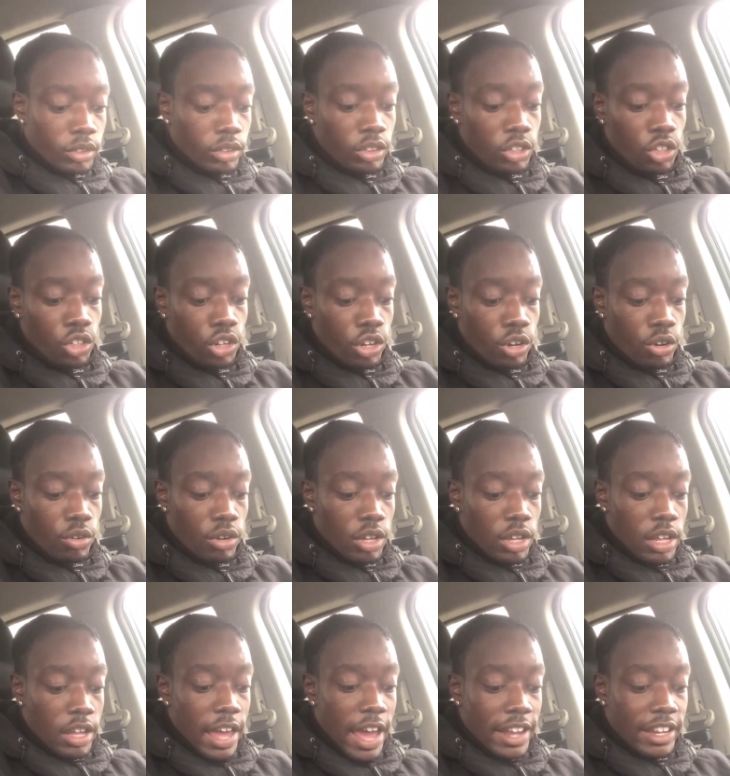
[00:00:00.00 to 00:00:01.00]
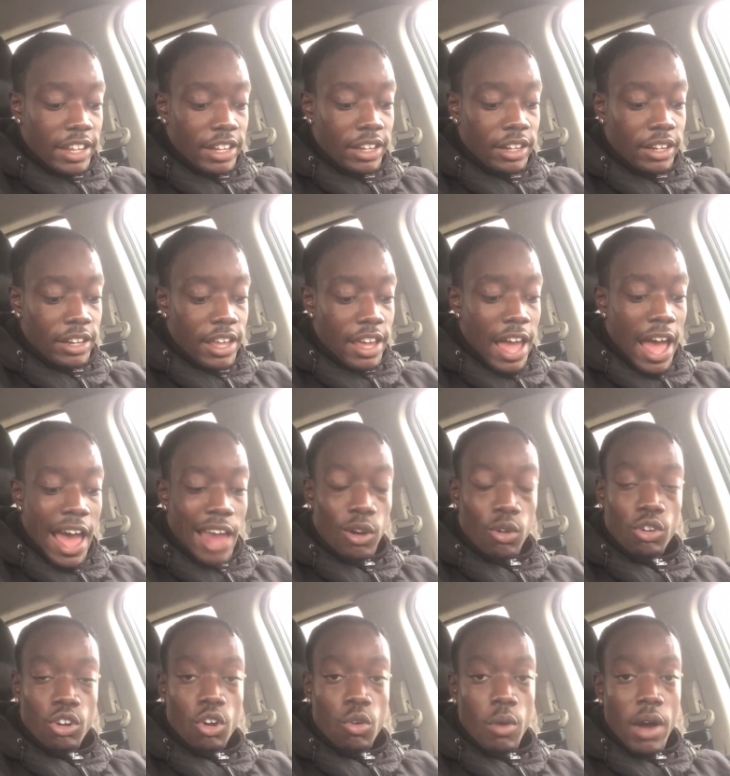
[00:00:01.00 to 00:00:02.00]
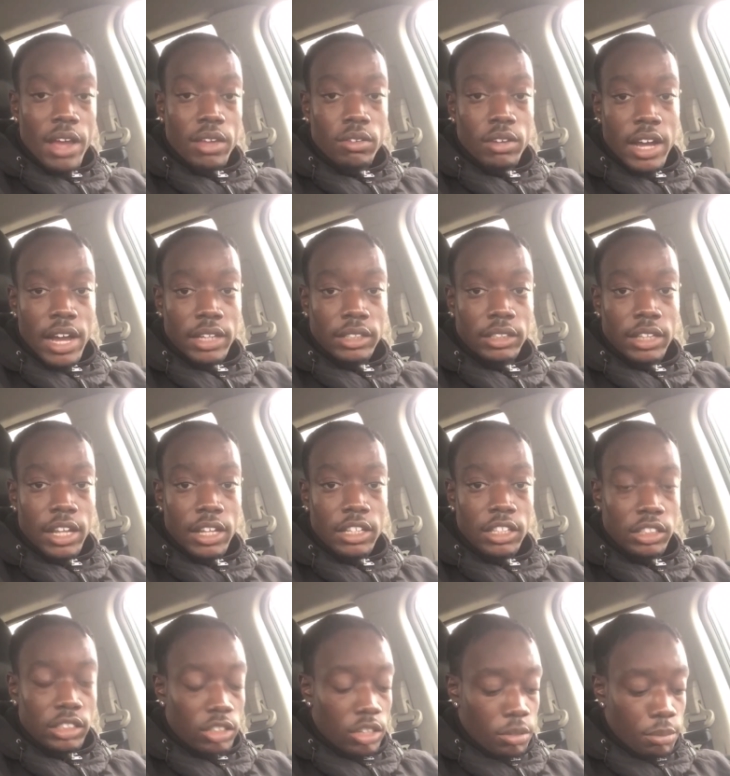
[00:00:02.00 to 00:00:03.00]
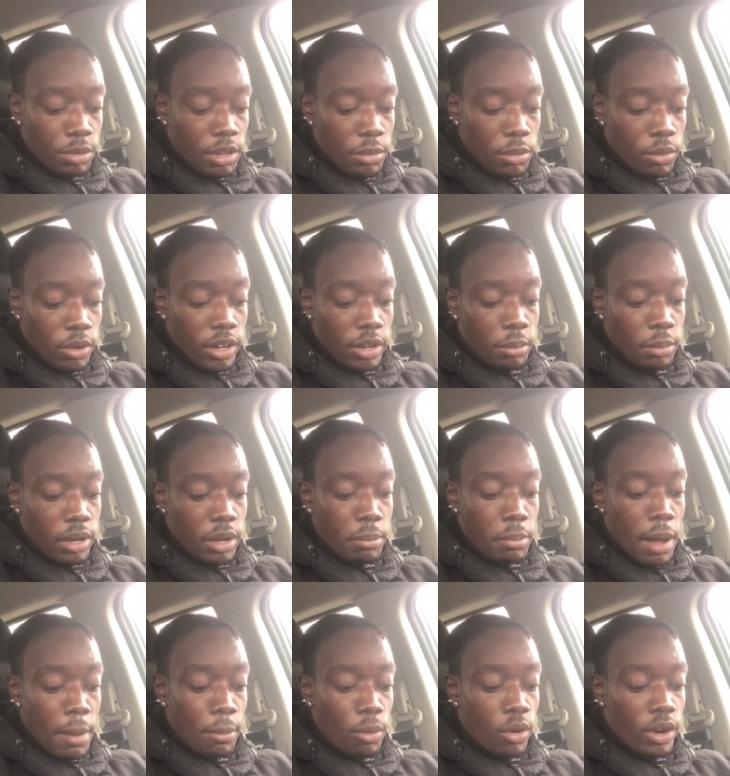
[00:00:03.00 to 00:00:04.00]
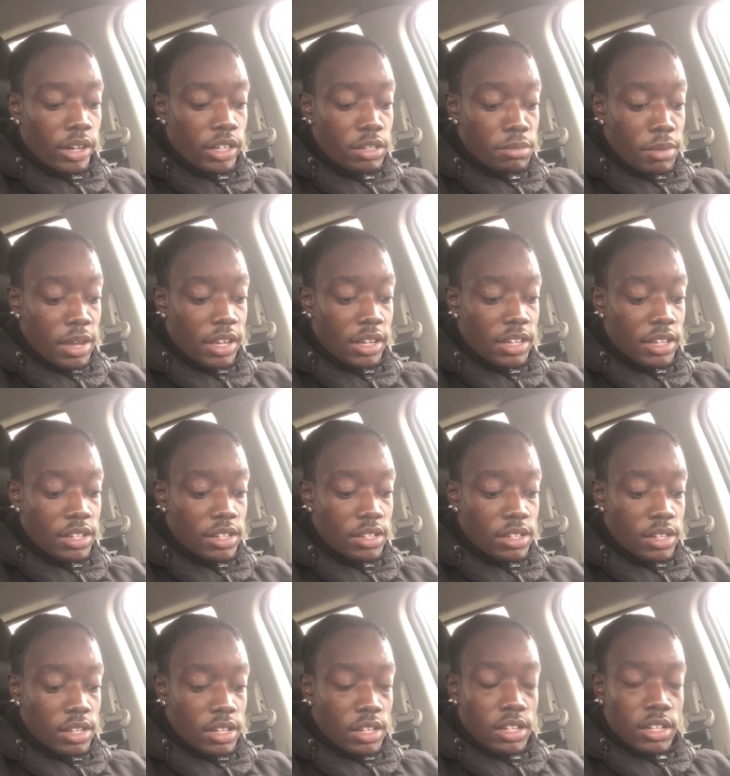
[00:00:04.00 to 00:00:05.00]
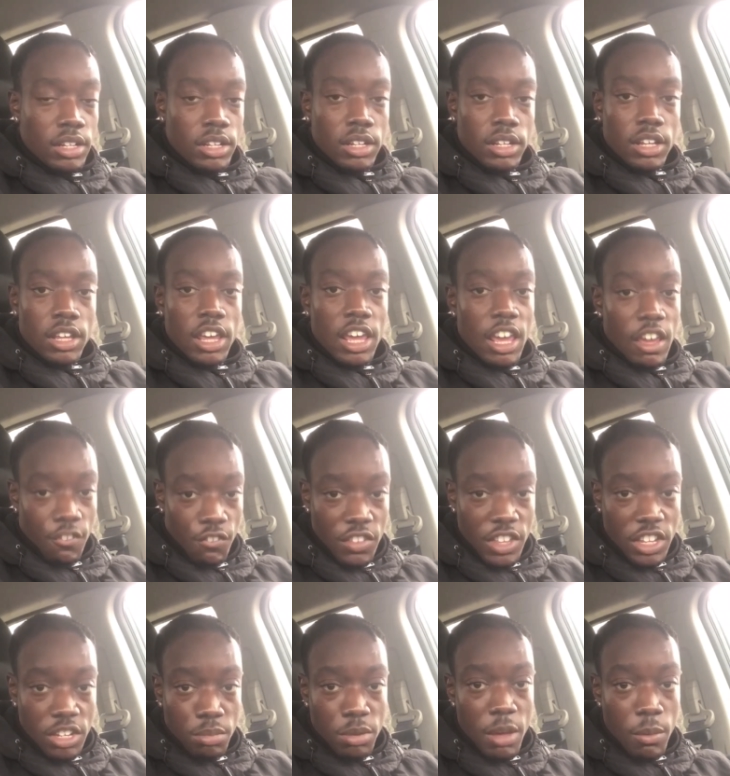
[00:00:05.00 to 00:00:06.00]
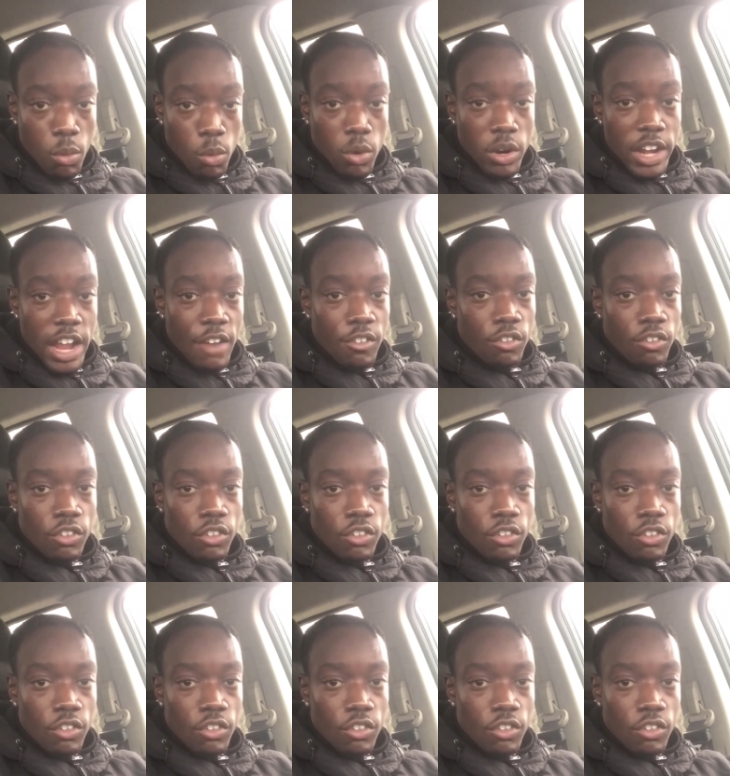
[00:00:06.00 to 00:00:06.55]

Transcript: you know, at the end of the day, I don't know why you guys let these certain people in, but my point to make is if these people were never